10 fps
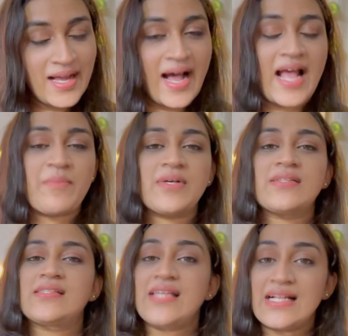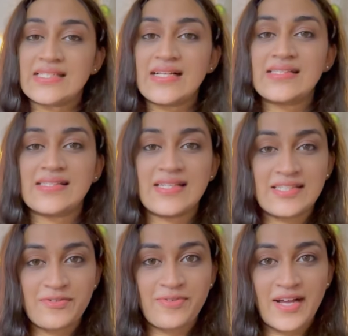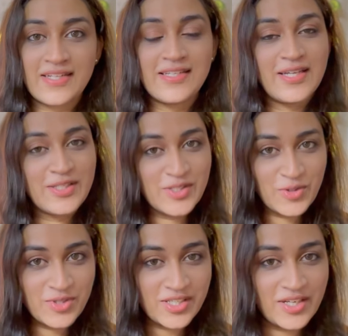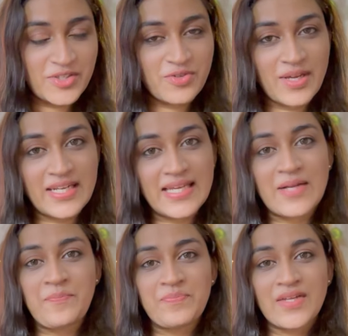I am a CELTA certified tutor training